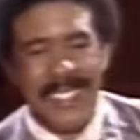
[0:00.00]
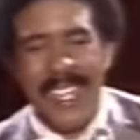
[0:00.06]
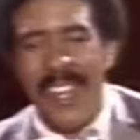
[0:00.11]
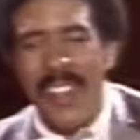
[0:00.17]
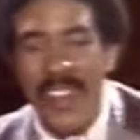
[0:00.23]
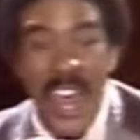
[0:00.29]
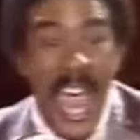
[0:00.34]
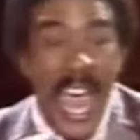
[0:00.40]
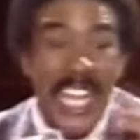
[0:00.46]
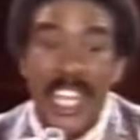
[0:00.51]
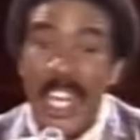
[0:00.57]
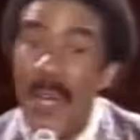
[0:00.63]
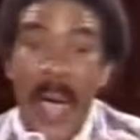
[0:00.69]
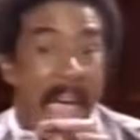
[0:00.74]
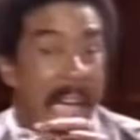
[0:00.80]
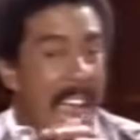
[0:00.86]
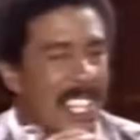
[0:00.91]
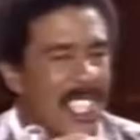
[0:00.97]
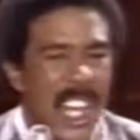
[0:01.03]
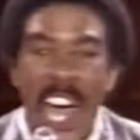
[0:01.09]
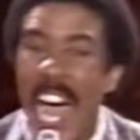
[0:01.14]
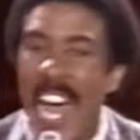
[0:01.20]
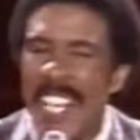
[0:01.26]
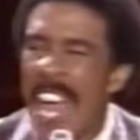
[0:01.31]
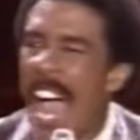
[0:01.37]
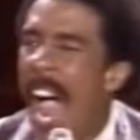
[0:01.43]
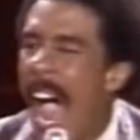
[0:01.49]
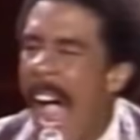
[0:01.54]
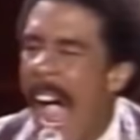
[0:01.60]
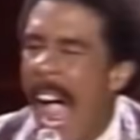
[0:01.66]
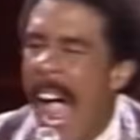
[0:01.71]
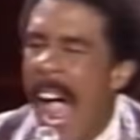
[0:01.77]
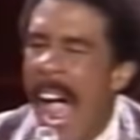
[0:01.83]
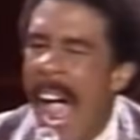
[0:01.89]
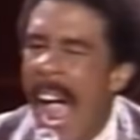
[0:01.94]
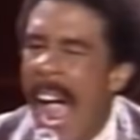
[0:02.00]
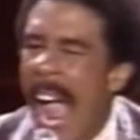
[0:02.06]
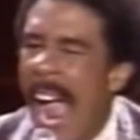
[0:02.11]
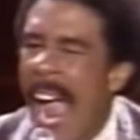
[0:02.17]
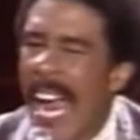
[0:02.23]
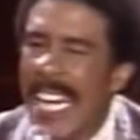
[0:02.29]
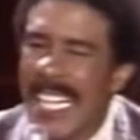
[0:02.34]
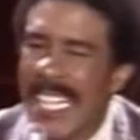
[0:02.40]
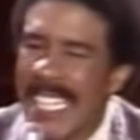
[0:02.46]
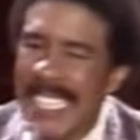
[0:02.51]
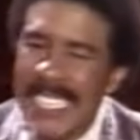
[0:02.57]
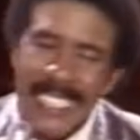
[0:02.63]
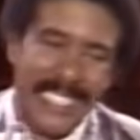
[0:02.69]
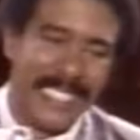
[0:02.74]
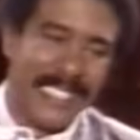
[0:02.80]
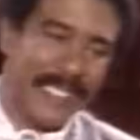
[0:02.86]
Thank you and good night.